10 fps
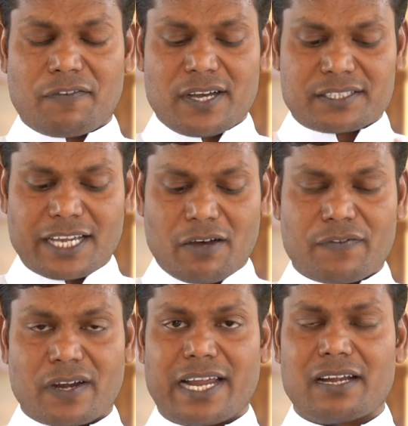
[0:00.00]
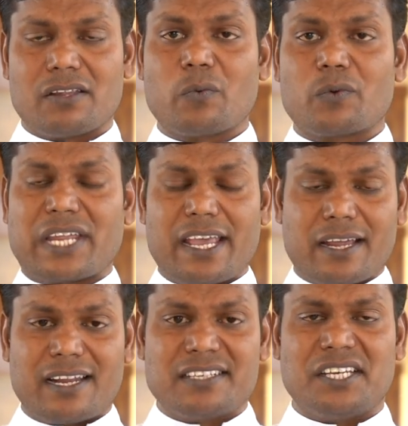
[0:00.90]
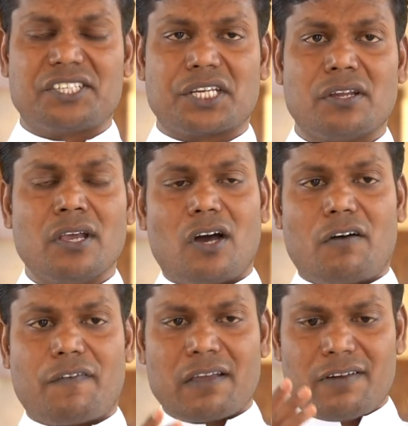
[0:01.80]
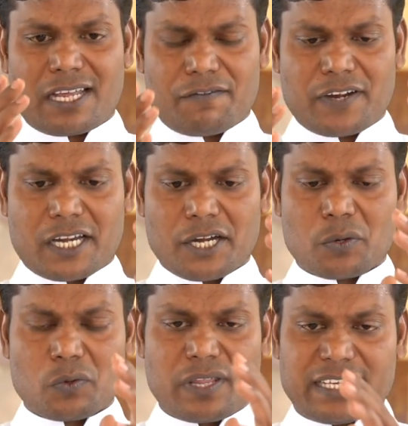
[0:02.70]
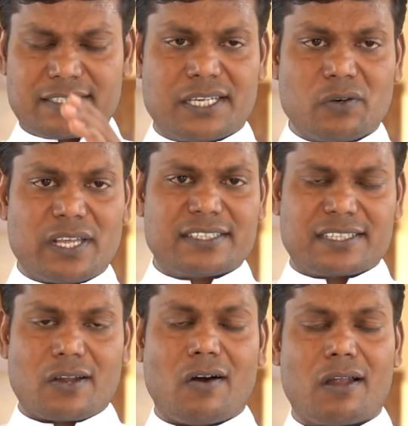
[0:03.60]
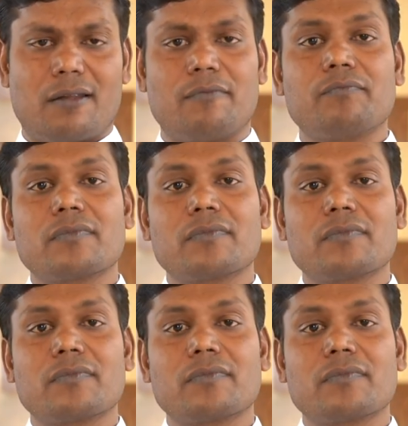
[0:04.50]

the first day of your Lent, you take a decision of I will definitely do this, do this, and all.